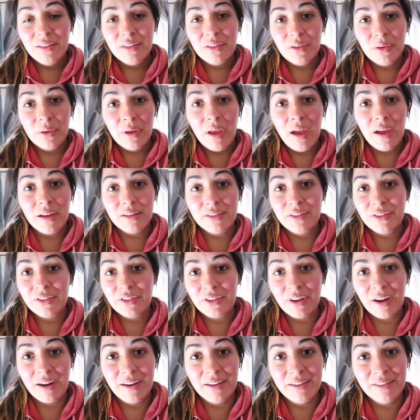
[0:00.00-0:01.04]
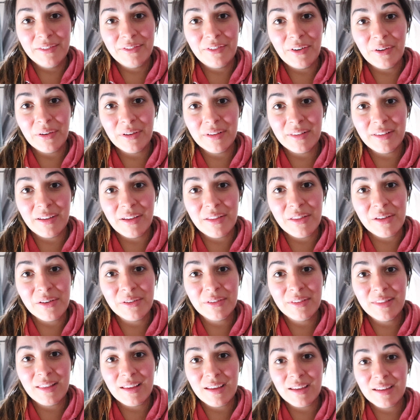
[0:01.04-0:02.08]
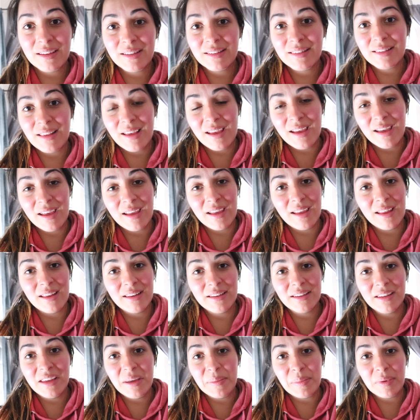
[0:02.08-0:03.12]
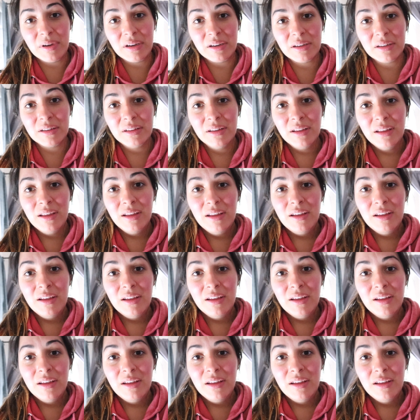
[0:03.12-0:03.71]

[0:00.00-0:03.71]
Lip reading: yeah, just trying to focus on those things and keep a